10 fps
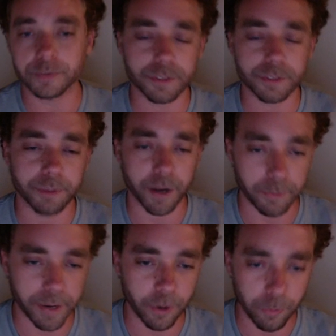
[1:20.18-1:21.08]

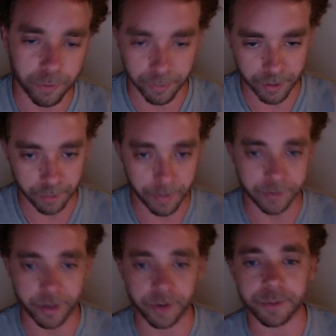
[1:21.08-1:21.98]
Spider-Man Homecoming in the
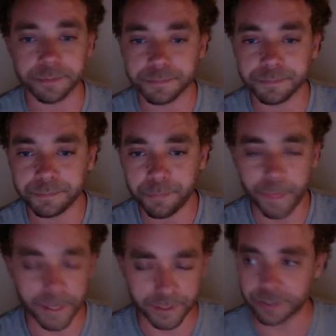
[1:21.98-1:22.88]
background.
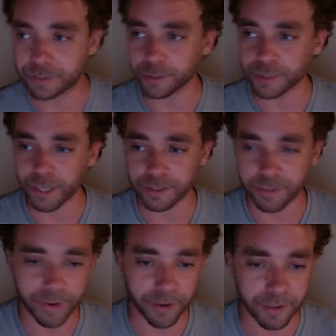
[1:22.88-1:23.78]
And it turns out it's a
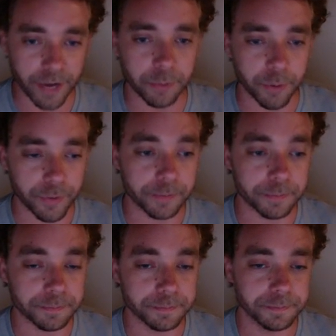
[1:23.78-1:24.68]
very loud movie.
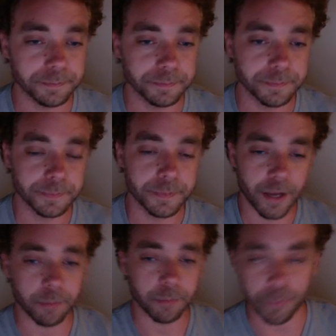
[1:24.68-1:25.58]

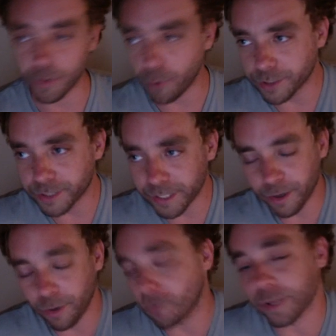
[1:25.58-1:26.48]
But when you're watching it, you
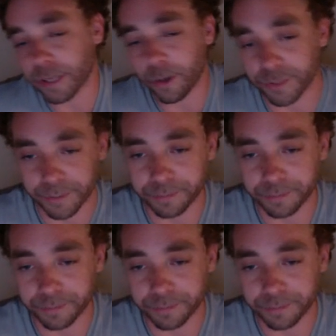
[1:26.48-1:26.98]
don't really notice it.